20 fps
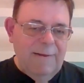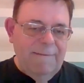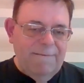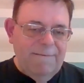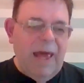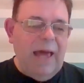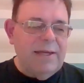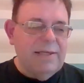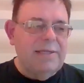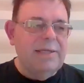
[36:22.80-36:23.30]

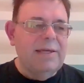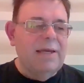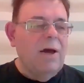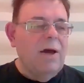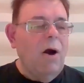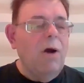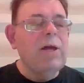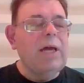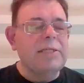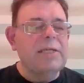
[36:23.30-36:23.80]
Yes. Oh,
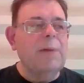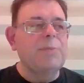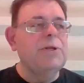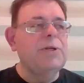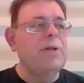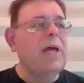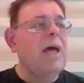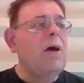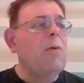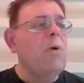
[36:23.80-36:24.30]
yes,
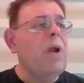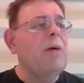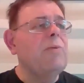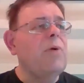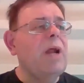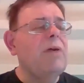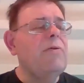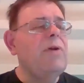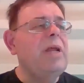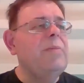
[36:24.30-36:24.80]
absolutely. What
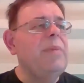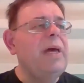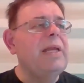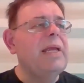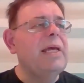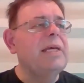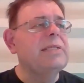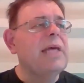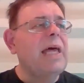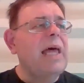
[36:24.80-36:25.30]
I really mean
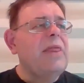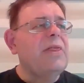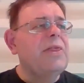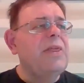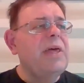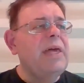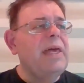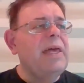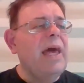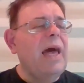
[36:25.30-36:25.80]
is
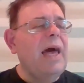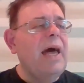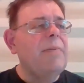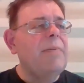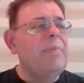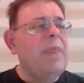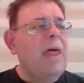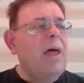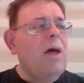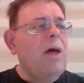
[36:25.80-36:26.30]

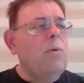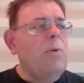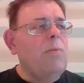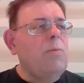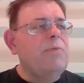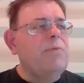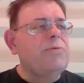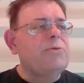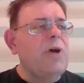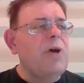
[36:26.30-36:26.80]

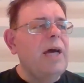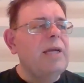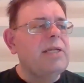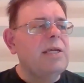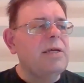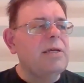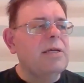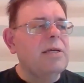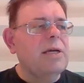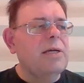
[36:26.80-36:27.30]
we've tried
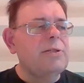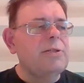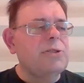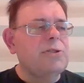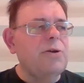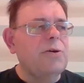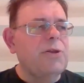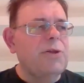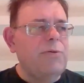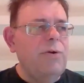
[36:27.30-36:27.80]
to
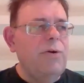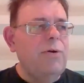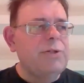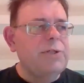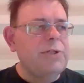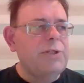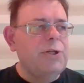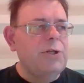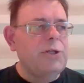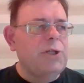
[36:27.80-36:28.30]
construct the rules
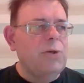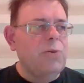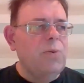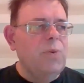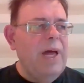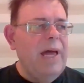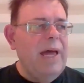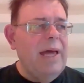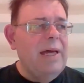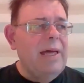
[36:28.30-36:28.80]
in such a
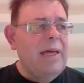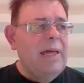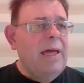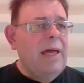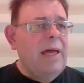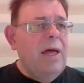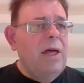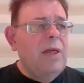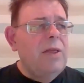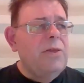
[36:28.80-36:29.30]
way
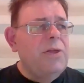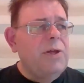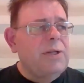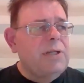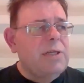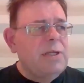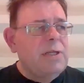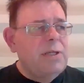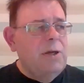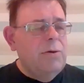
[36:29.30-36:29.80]

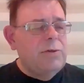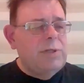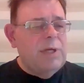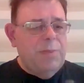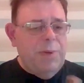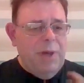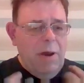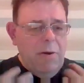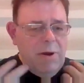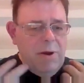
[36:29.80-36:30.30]
that using
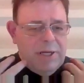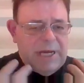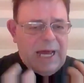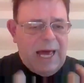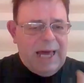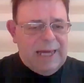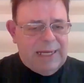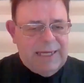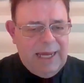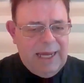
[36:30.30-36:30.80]
period
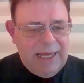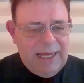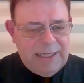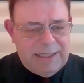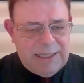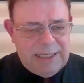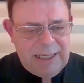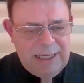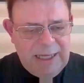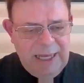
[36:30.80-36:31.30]

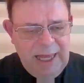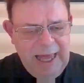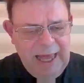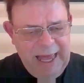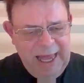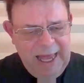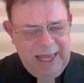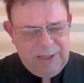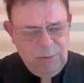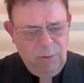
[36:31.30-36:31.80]
tactics
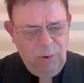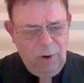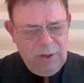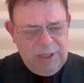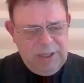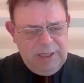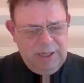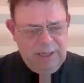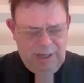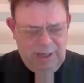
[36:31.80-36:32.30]
is
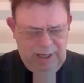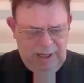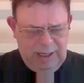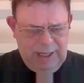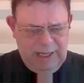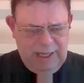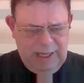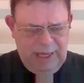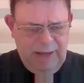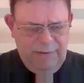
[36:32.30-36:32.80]
what
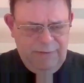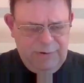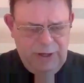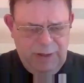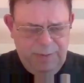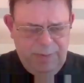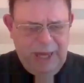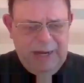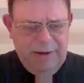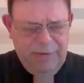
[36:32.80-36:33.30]
gives you
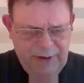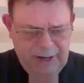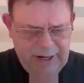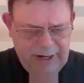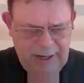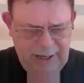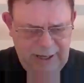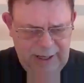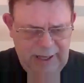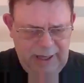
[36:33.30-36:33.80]
the
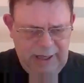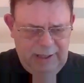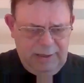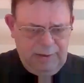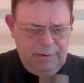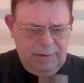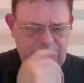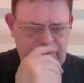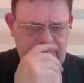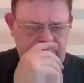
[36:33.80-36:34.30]
benefit.
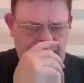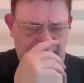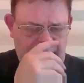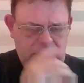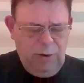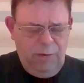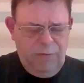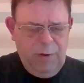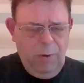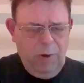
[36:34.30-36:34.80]
Mm-hmm.
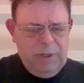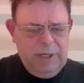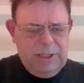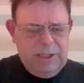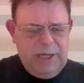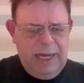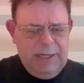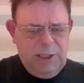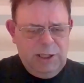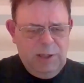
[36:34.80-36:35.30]
So if you want to
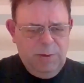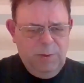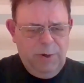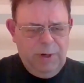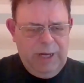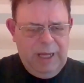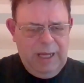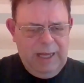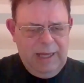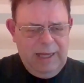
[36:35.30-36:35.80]
send
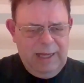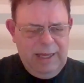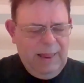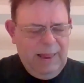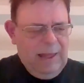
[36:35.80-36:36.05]
somebody,